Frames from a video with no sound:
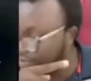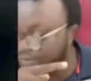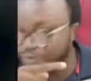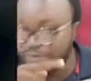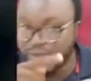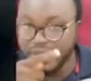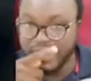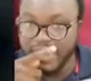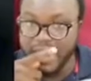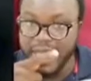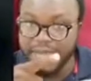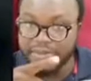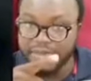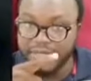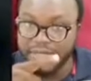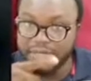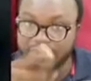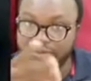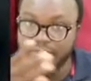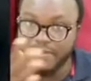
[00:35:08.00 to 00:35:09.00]
for being
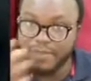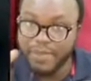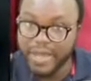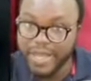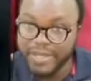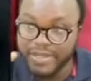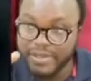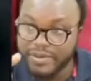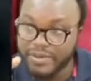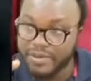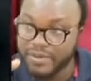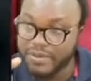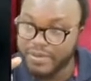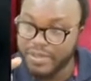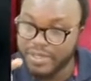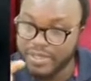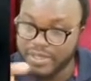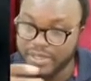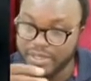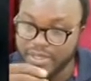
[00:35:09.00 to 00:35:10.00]
absent for the past 3
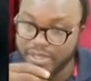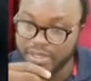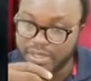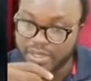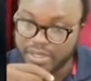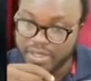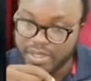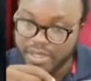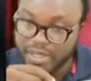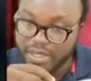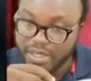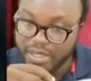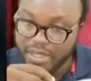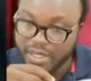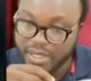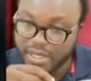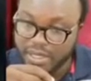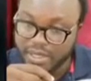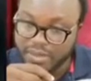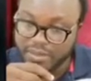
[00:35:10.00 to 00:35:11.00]
weeks.
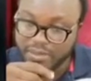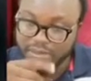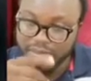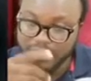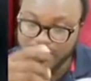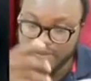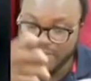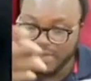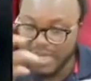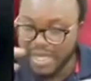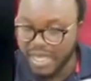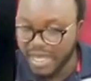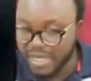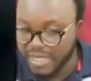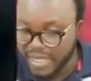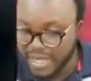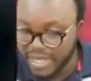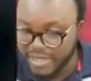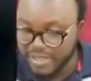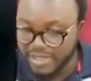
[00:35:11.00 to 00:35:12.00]
I
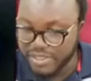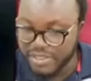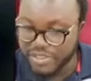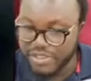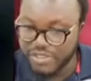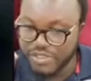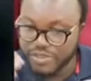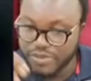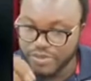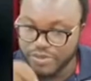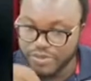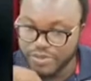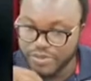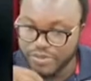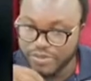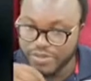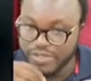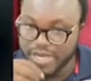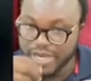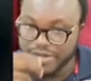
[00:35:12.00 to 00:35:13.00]
had health
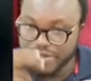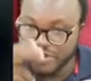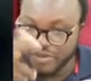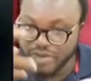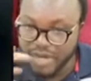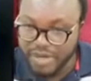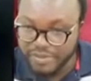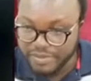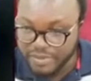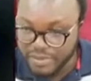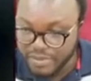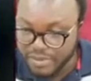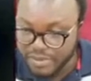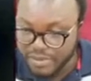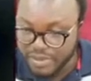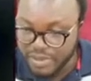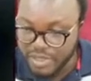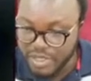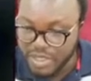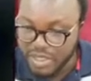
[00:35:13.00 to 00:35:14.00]
issues. I
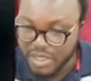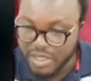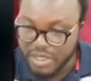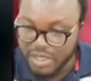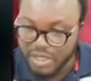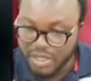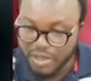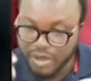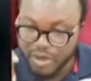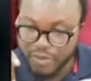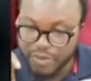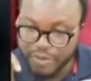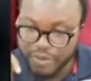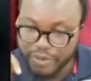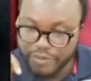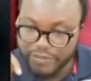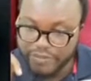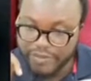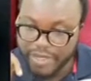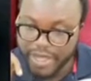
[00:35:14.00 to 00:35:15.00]
traveled a
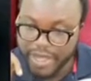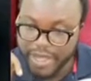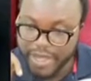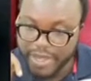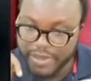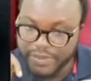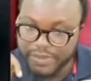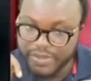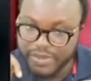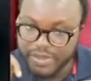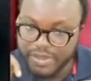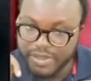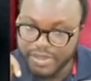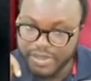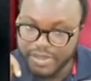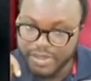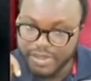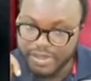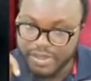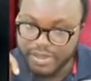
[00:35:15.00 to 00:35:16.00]
couple of
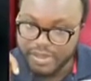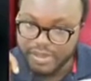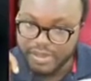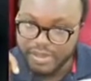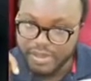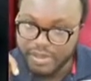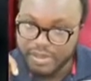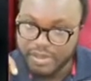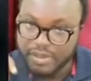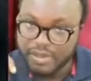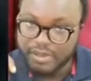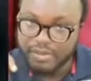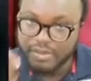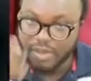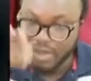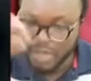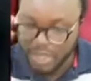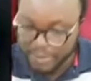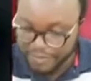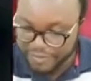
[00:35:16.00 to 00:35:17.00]
times.
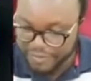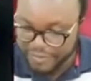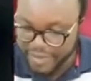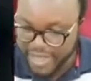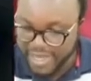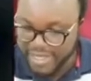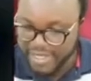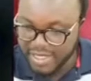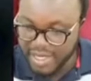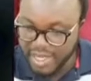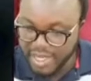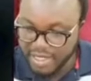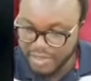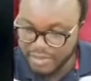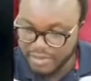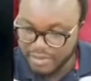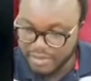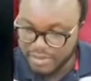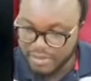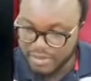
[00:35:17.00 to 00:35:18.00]
But I'm fine
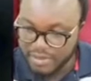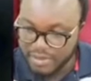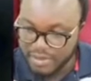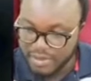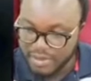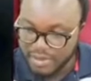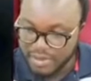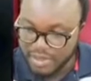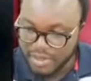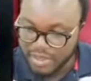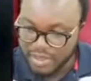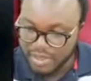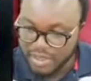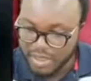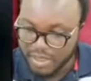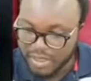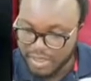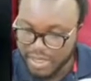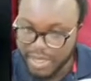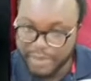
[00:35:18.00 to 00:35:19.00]
now,
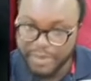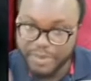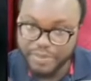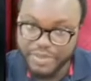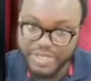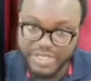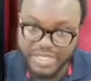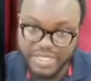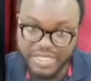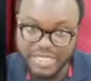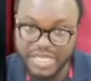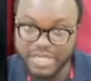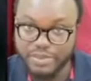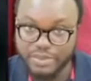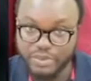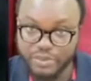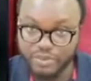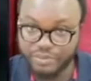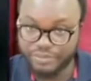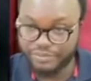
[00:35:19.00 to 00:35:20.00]
and I'm a bit
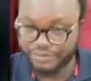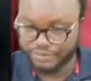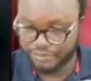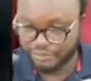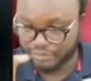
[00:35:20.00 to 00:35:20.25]
stable